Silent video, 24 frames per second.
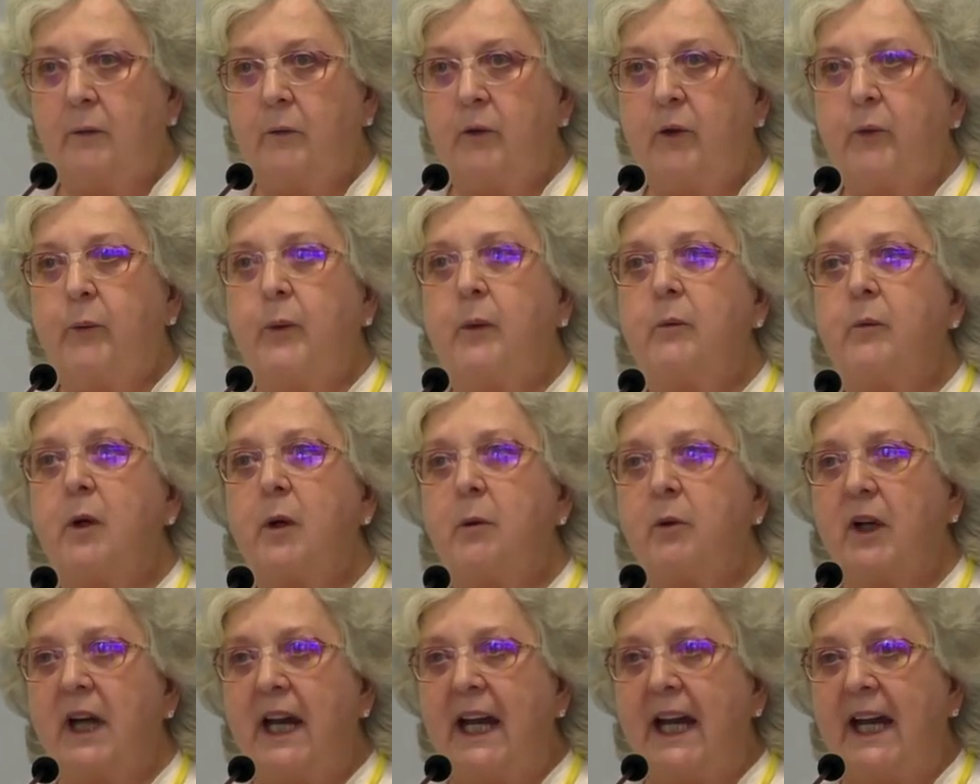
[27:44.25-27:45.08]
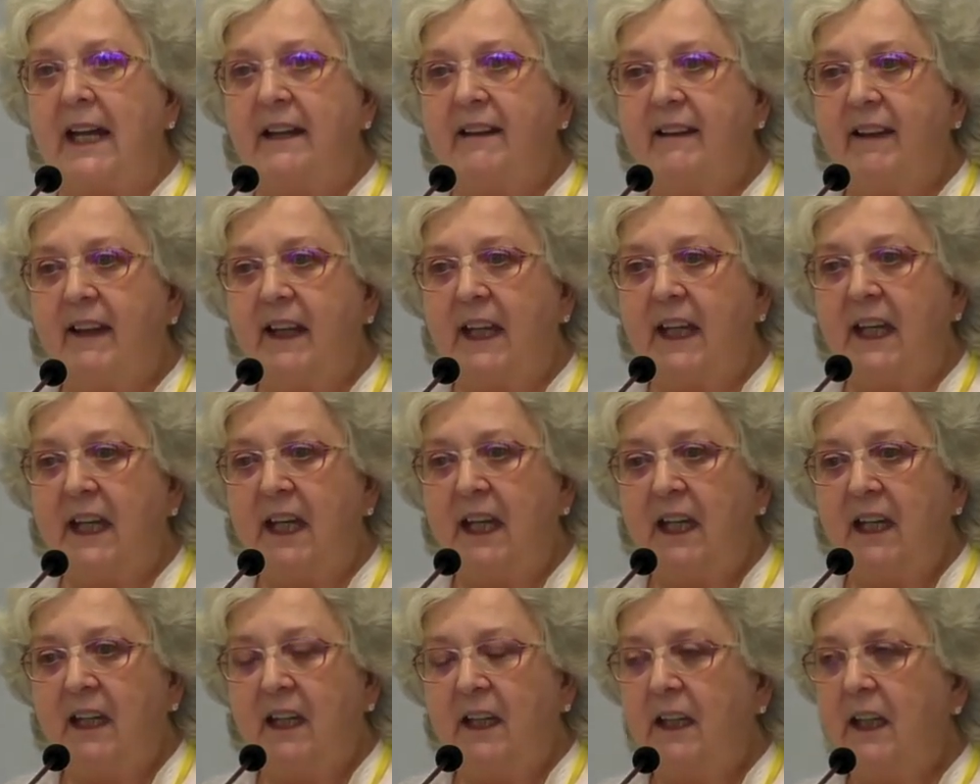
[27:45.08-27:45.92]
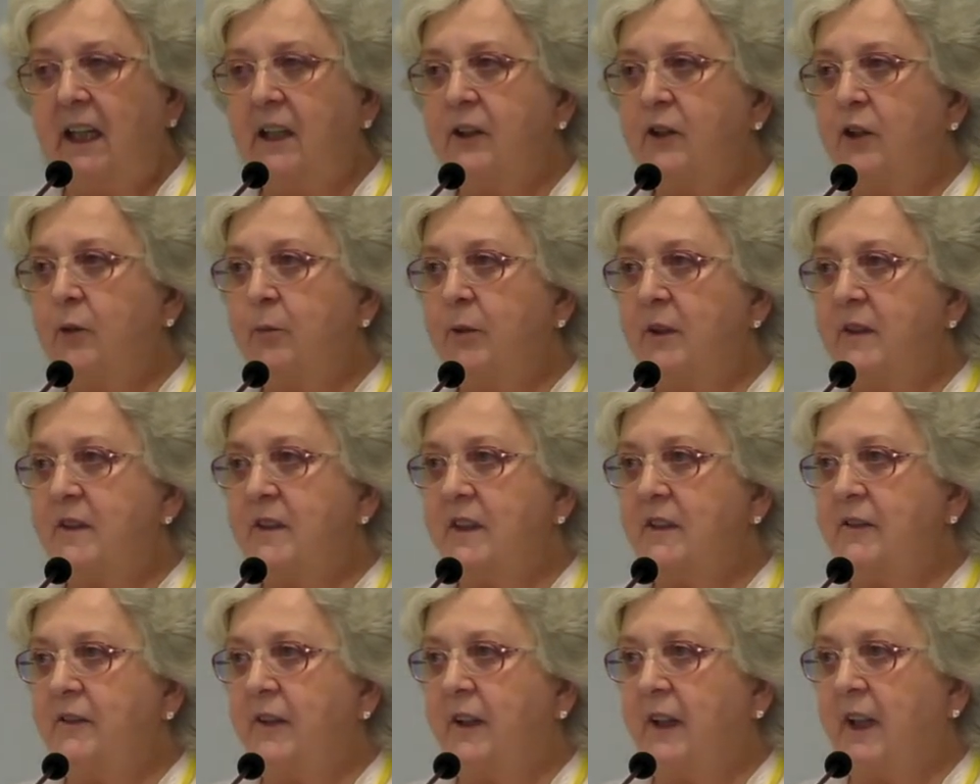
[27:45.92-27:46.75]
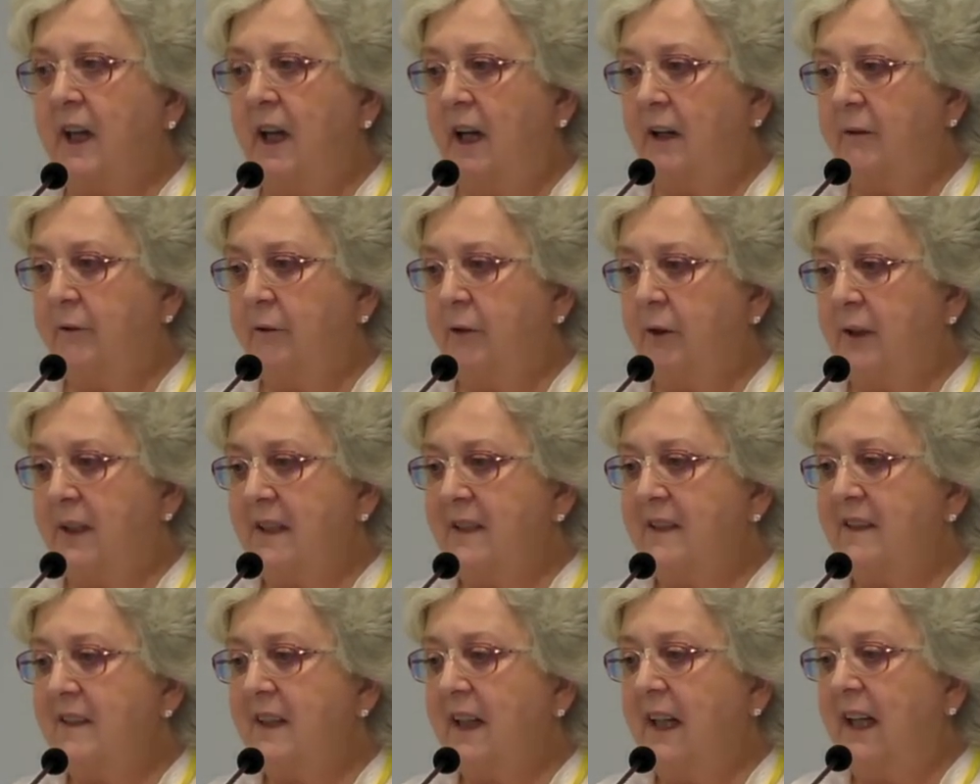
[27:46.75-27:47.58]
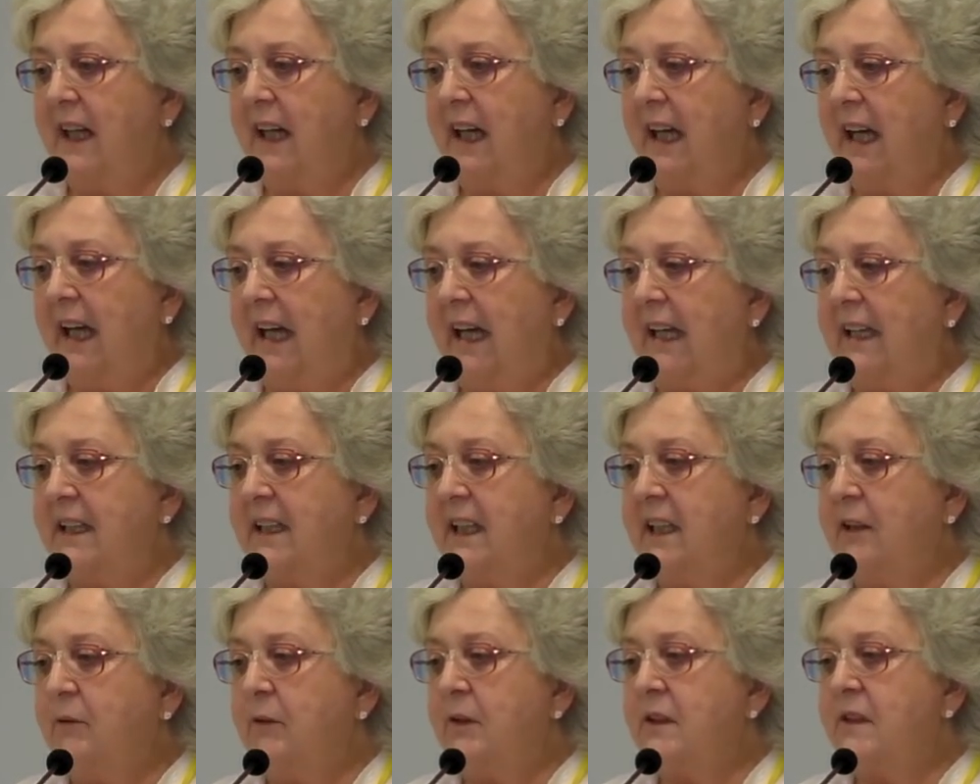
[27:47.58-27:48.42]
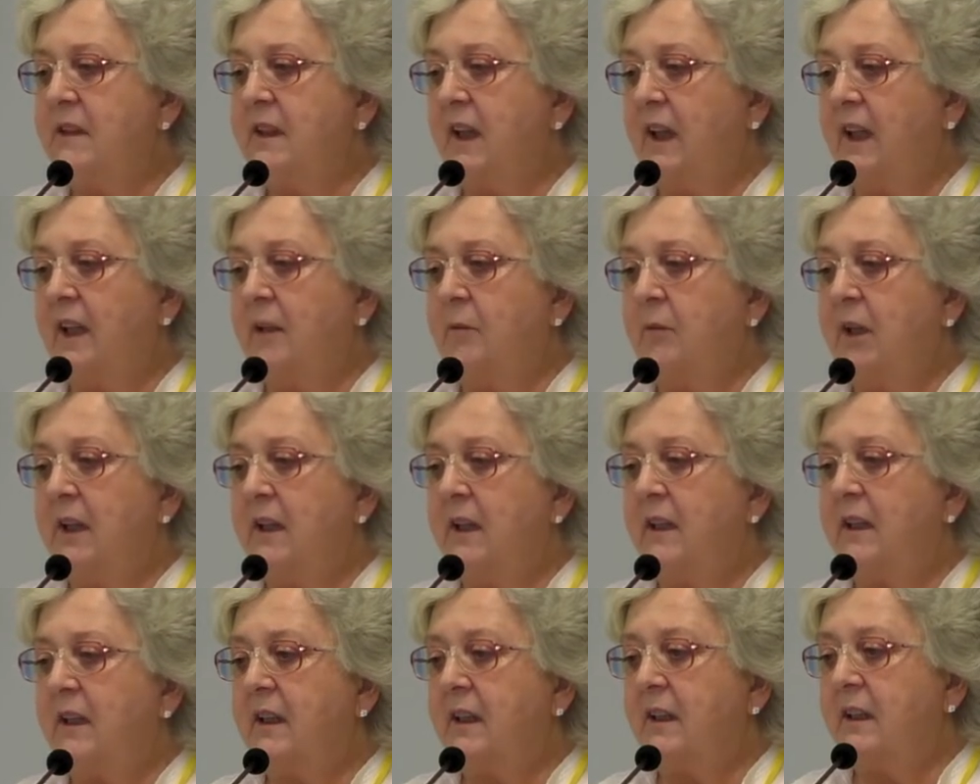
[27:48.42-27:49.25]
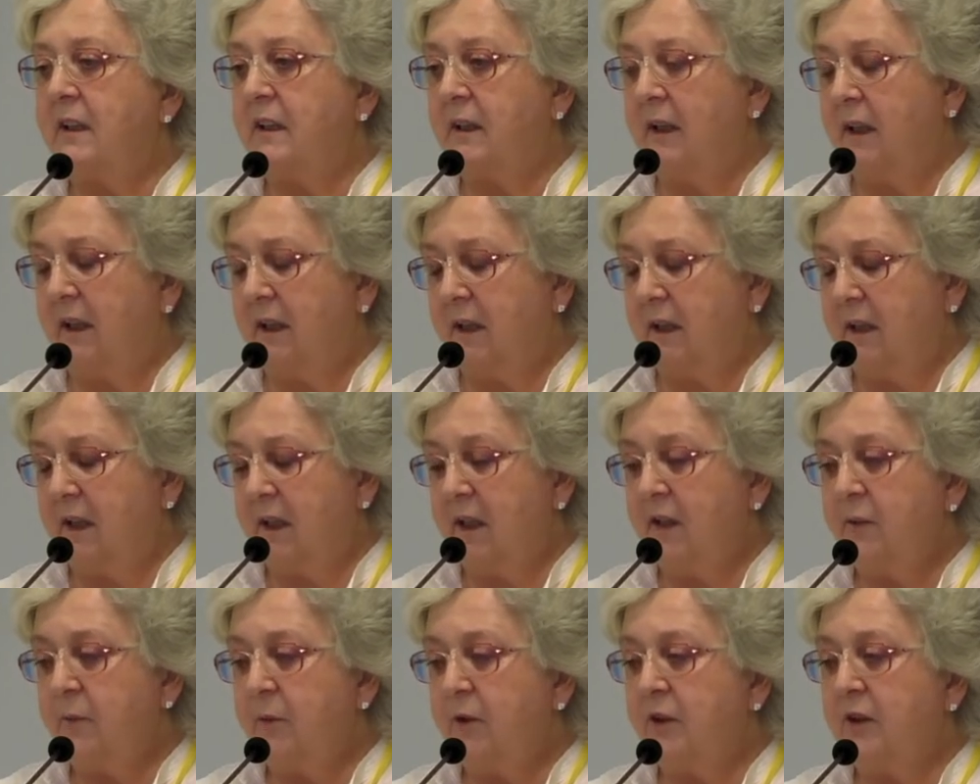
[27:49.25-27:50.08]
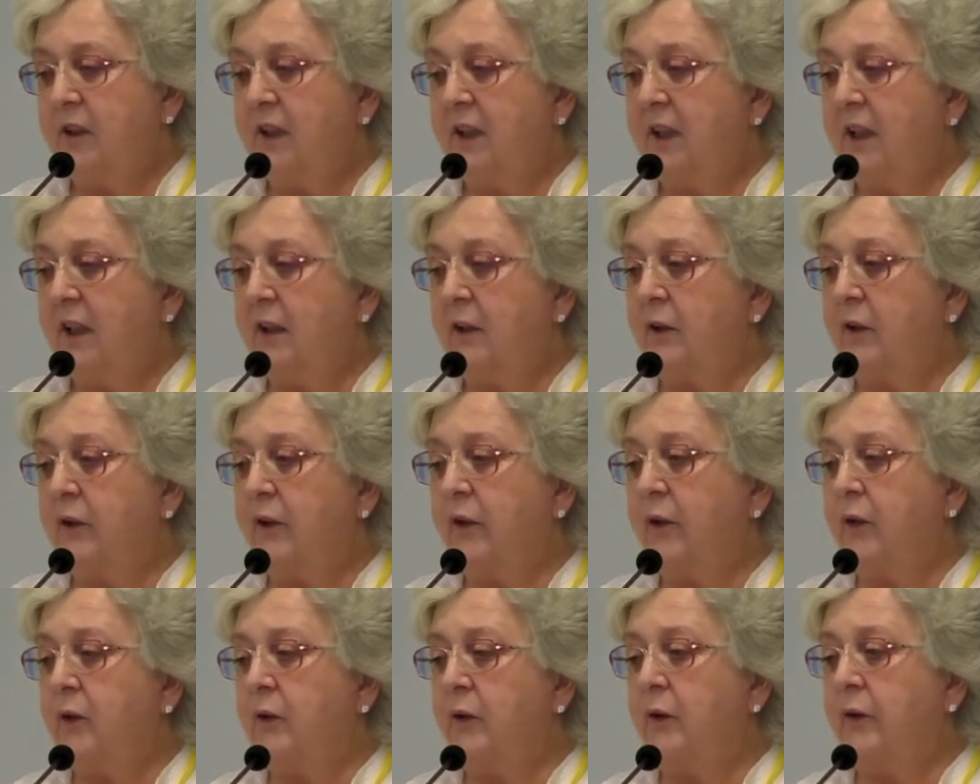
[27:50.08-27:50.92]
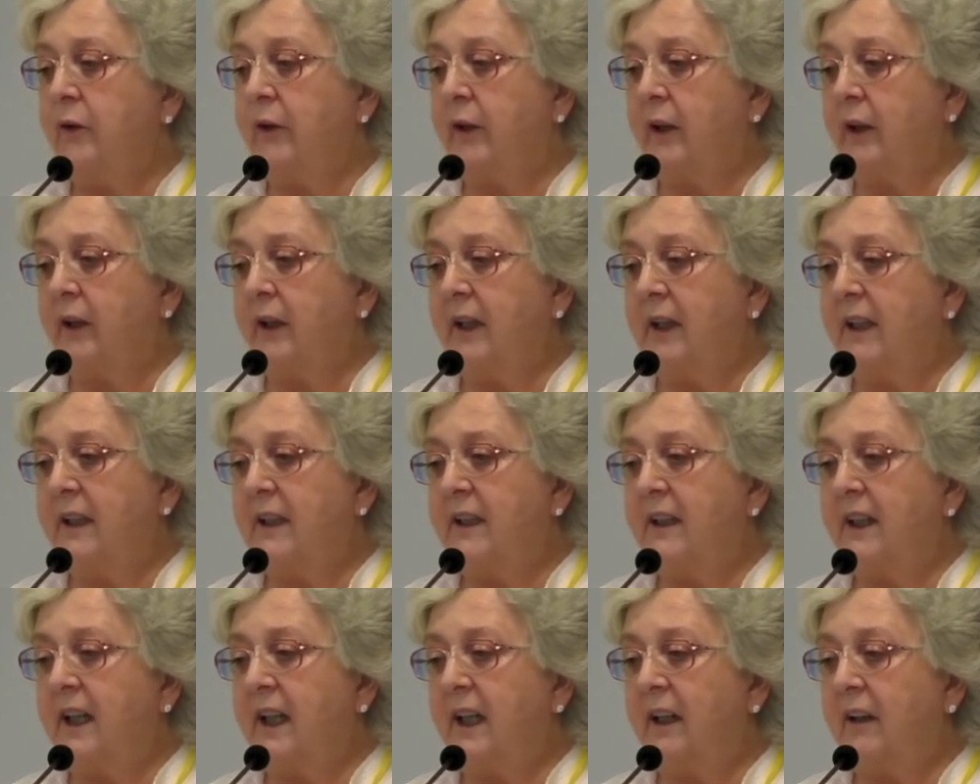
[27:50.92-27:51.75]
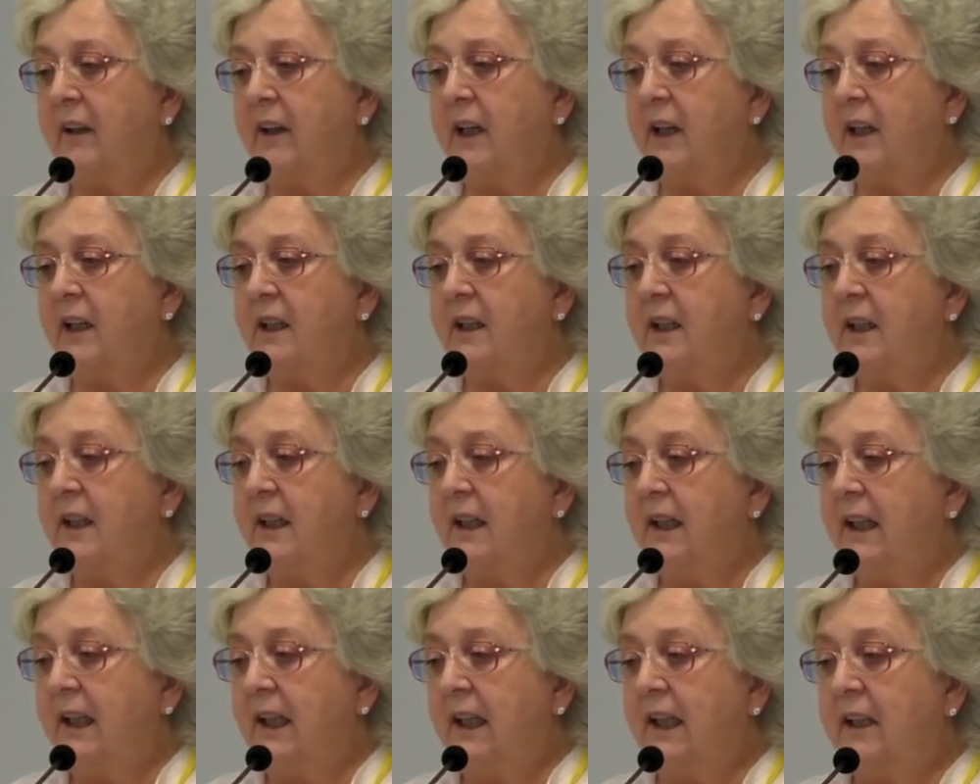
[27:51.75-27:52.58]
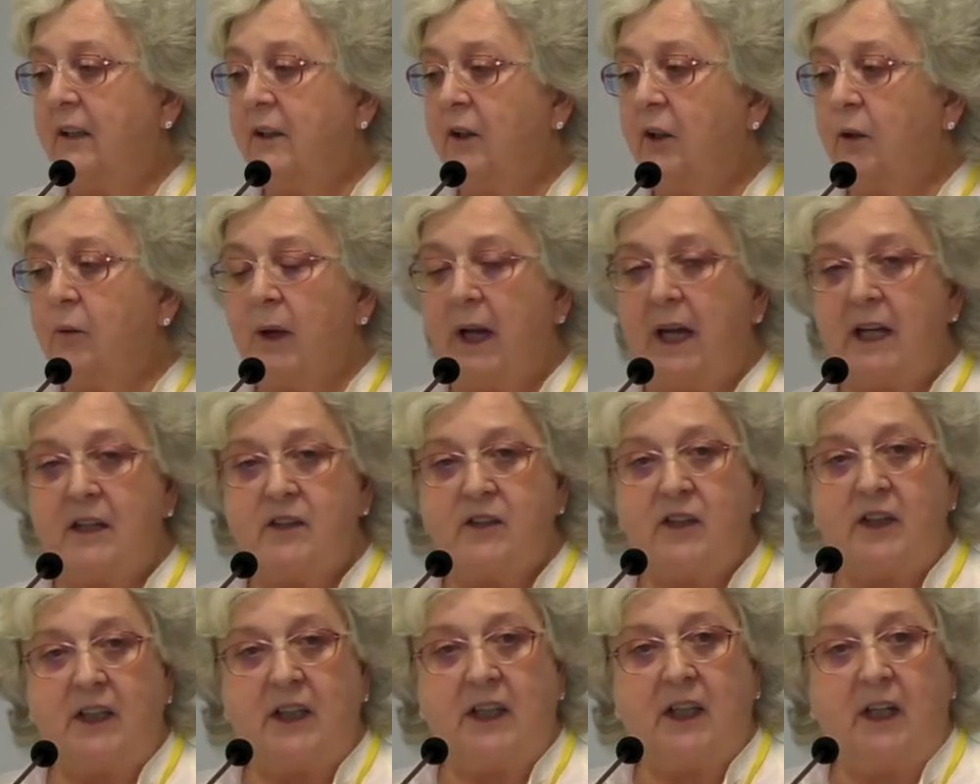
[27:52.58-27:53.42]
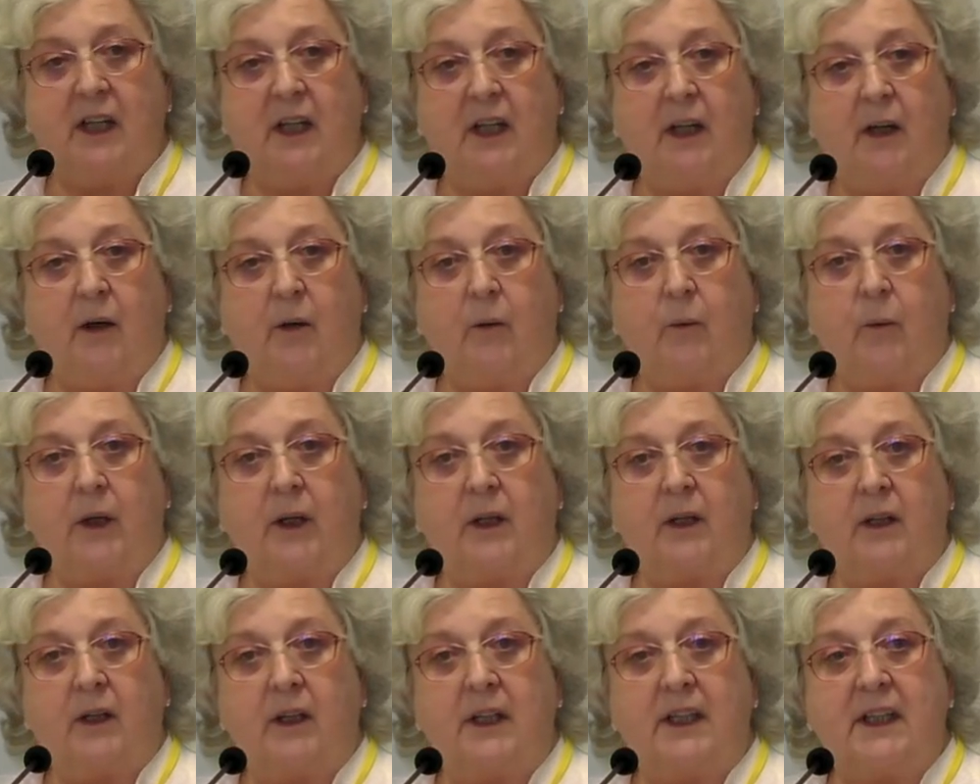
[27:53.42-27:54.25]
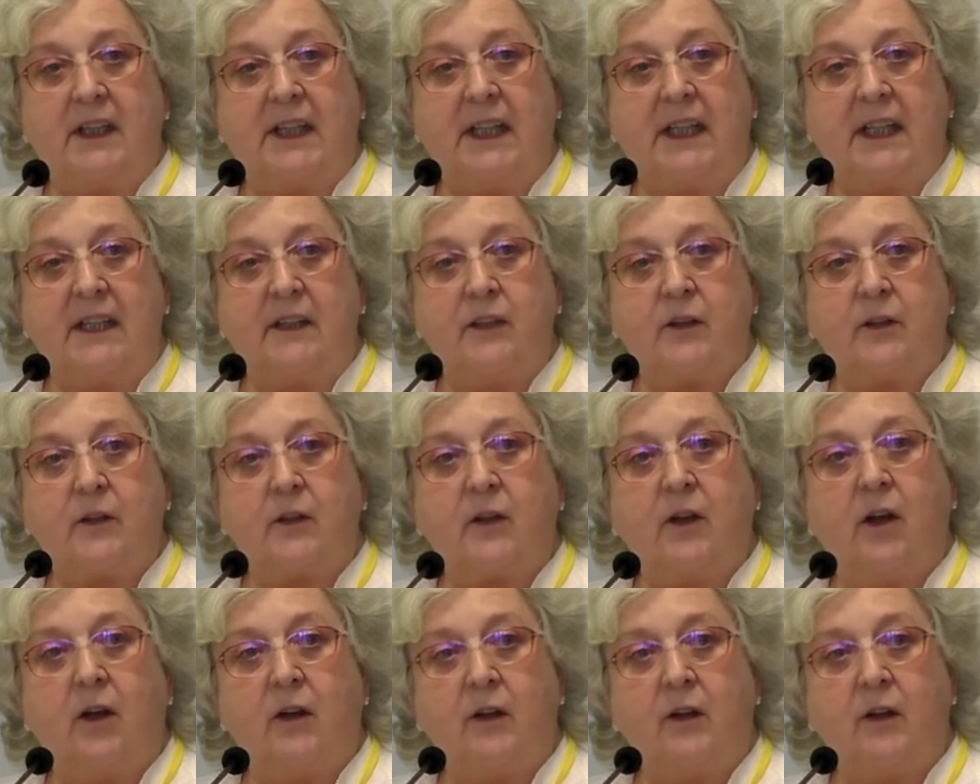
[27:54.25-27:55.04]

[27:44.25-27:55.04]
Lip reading: It was when we were at the Indo-Pacific conference, and he was telling me that these particular schools are in an area in Karachi where the